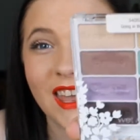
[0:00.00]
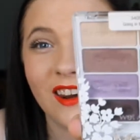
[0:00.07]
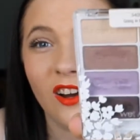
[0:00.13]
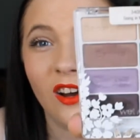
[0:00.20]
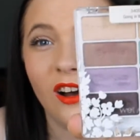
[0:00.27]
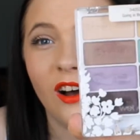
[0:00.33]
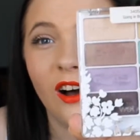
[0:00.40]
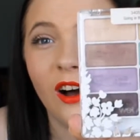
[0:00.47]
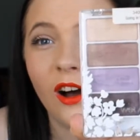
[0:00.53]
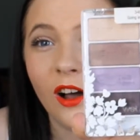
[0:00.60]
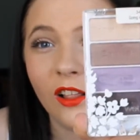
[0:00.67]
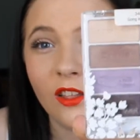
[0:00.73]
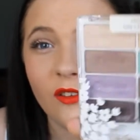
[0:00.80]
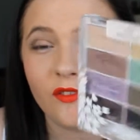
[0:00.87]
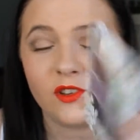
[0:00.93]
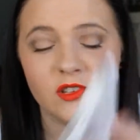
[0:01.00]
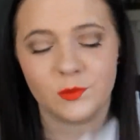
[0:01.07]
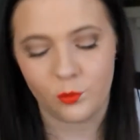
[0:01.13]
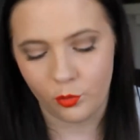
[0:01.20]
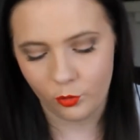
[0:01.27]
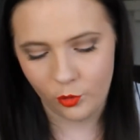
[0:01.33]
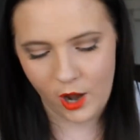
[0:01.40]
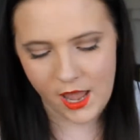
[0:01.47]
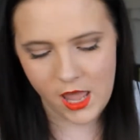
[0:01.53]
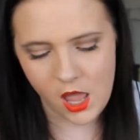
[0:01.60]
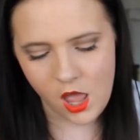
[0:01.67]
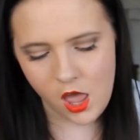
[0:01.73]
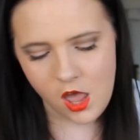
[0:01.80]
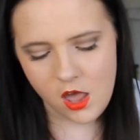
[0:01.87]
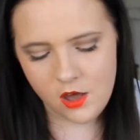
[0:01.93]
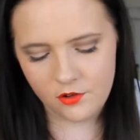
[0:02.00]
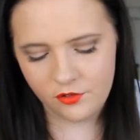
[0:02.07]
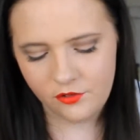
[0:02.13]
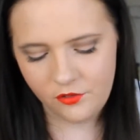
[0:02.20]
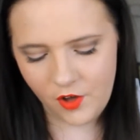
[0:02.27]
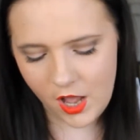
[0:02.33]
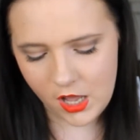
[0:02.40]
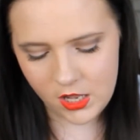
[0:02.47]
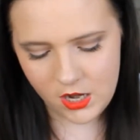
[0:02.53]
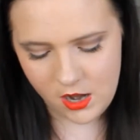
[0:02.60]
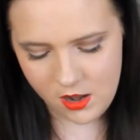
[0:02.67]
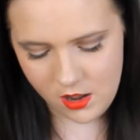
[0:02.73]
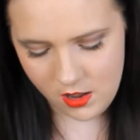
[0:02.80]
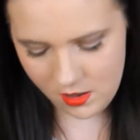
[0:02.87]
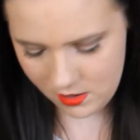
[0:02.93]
at all of those bright, fun,